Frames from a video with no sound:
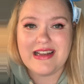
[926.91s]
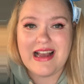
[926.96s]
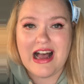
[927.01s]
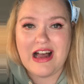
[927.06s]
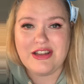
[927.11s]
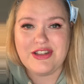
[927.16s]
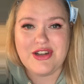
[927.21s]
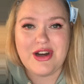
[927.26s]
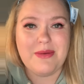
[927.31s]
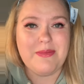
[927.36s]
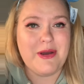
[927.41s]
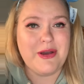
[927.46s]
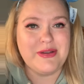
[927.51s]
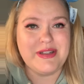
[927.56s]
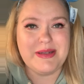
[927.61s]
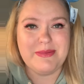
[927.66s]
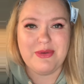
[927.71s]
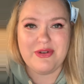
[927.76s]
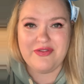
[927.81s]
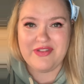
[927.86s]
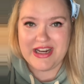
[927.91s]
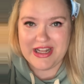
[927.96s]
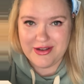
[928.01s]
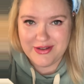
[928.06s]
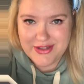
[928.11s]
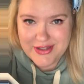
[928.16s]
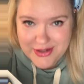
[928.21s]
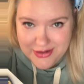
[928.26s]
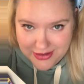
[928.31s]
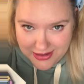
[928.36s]
I'll start posting more
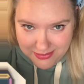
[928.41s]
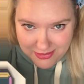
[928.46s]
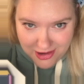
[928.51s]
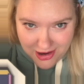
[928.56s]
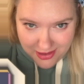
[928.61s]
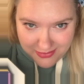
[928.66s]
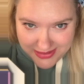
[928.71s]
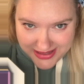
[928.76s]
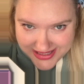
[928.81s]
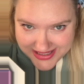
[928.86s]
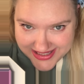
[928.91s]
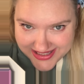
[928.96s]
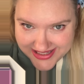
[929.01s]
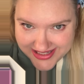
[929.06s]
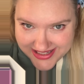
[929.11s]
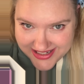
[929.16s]
videos soon, I promise.